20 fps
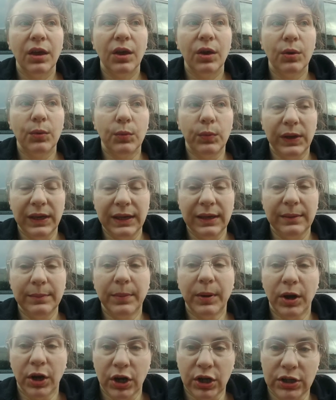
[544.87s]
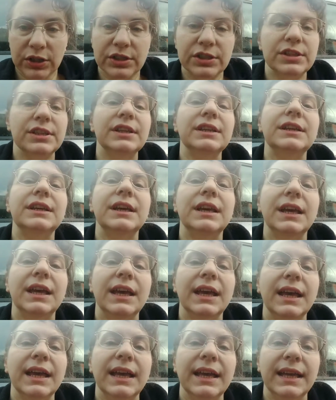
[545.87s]
we purged
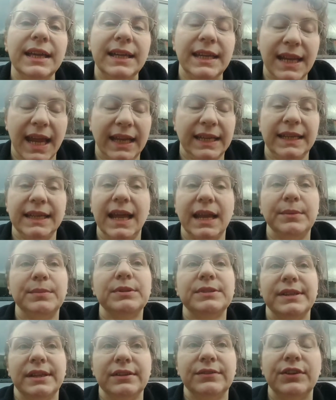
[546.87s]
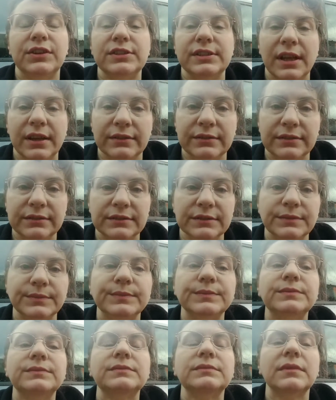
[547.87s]
99% of our stuff.
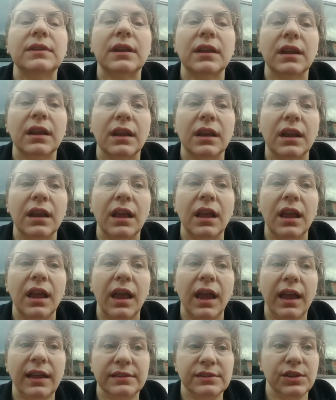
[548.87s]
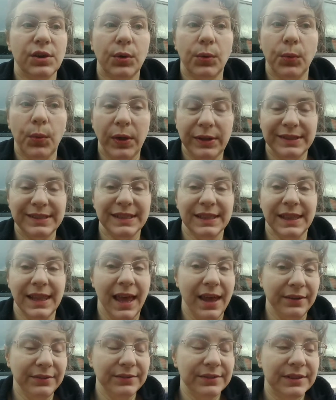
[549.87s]
And so what's
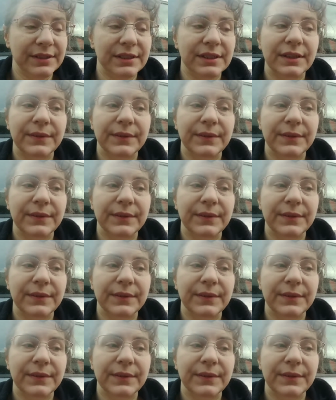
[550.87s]
left,